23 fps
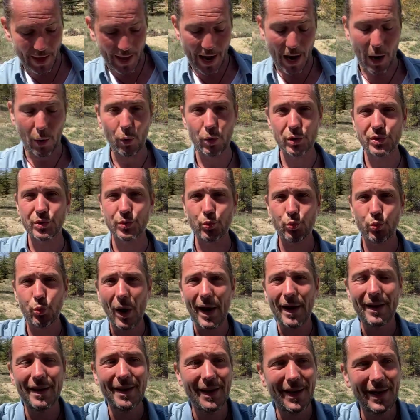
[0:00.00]
I was
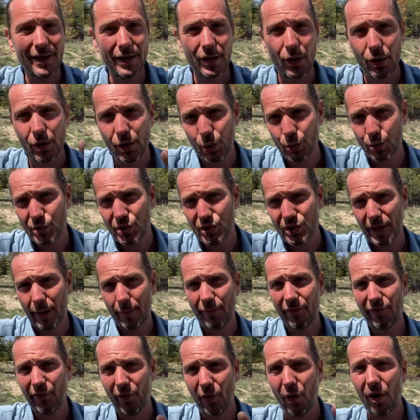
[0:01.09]
writing the concept
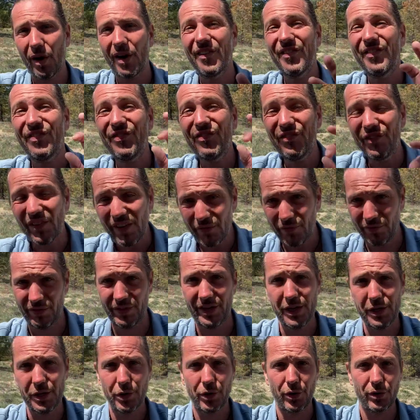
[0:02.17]
for
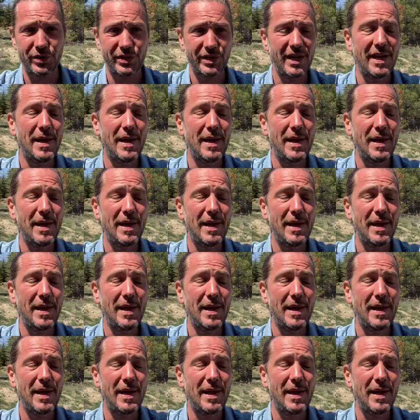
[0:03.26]
15 years.